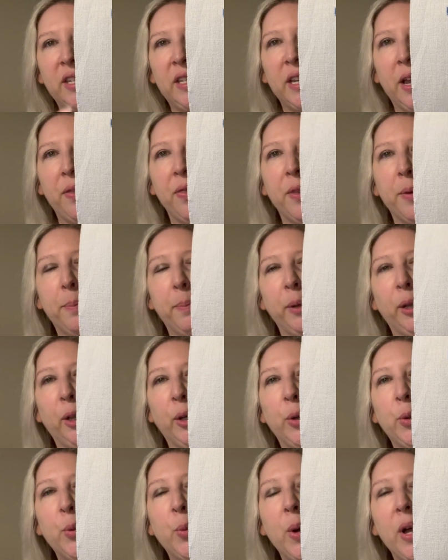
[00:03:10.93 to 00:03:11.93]
done the
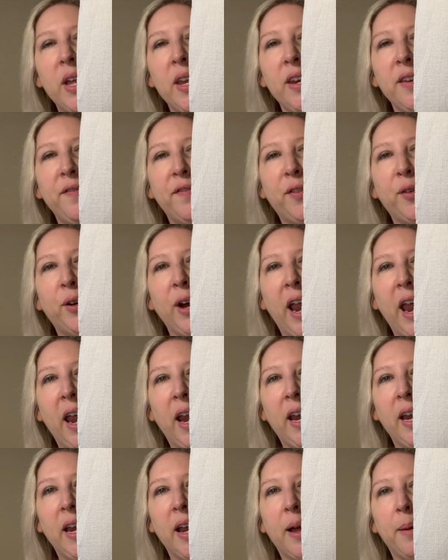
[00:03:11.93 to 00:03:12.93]
blue one for
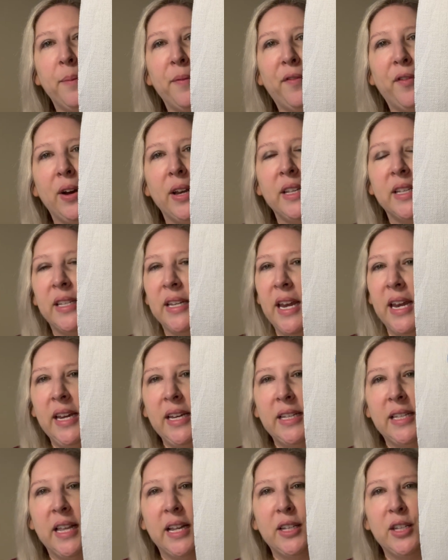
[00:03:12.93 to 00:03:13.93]
a friend's
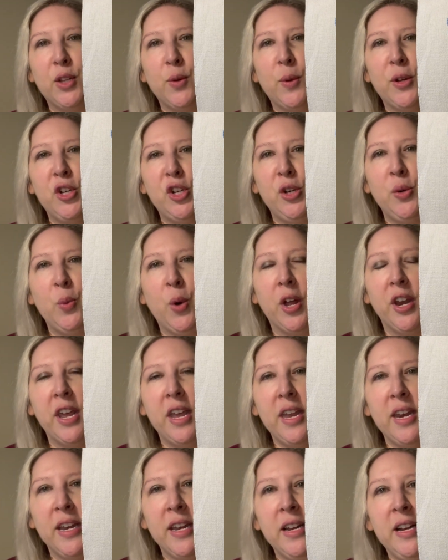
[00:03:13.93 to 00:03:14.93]
niece. That's the one she
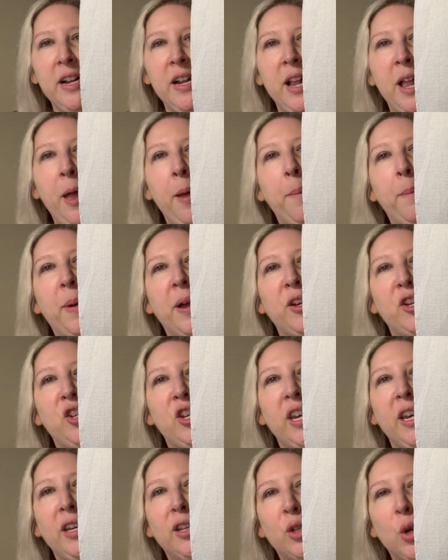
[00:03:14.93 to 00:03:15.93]
wanted, but
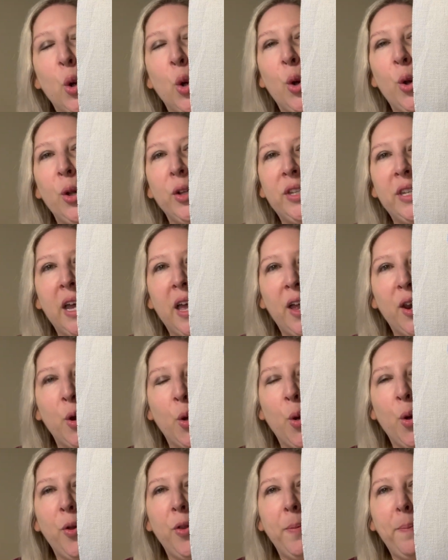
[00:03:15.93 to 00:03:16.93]
she is all done.
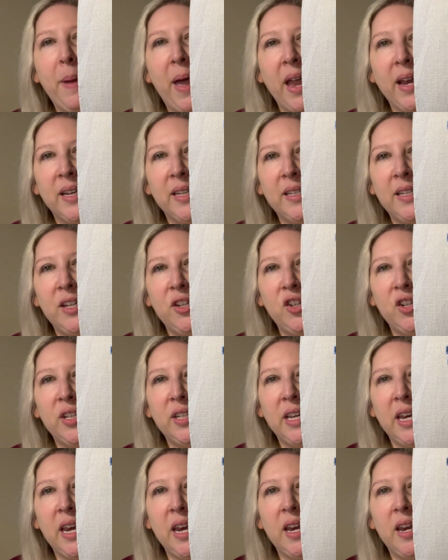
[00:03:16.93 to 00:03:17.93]
All the back stitches
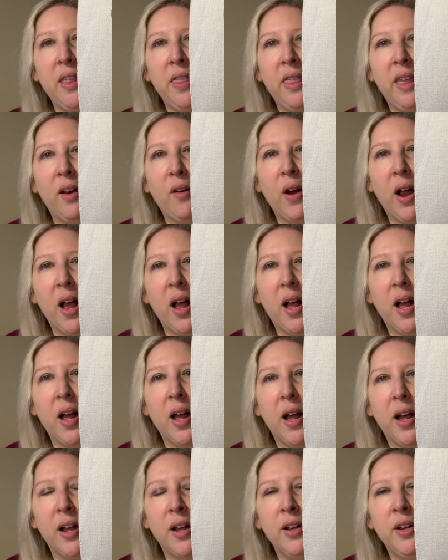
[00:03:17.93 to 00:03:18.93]
in. There
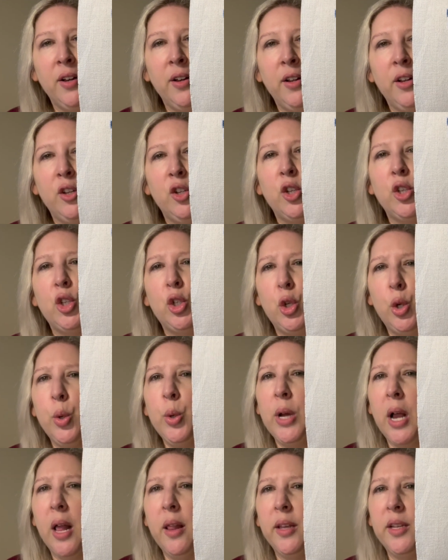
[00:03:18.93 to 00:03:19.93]
are just 2
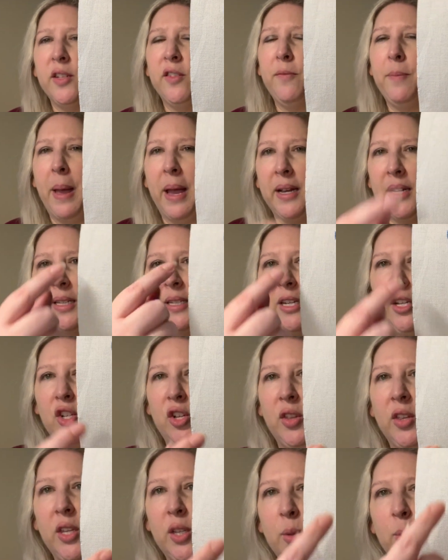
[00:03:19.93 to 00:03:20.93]
colors of backstitch
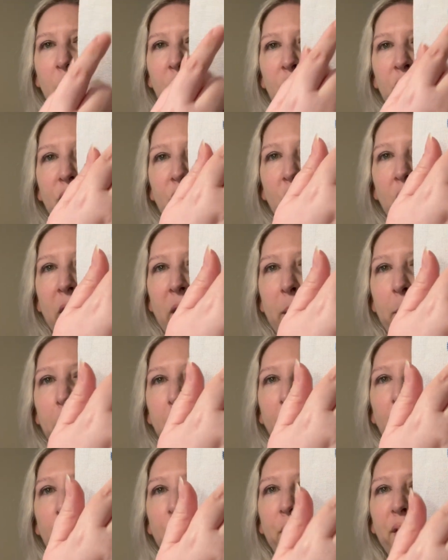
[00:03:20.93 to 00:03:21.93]
in this one. You've got like a
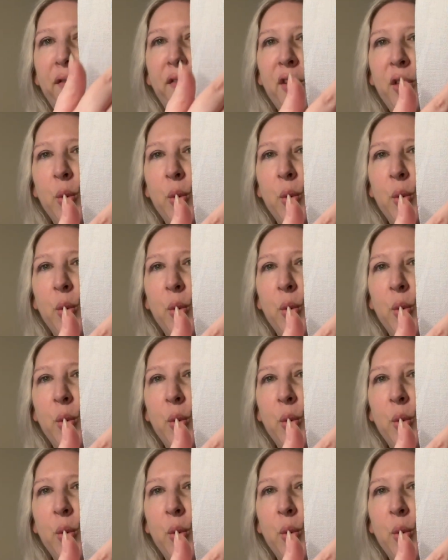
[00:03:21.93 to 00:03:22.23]
blue for the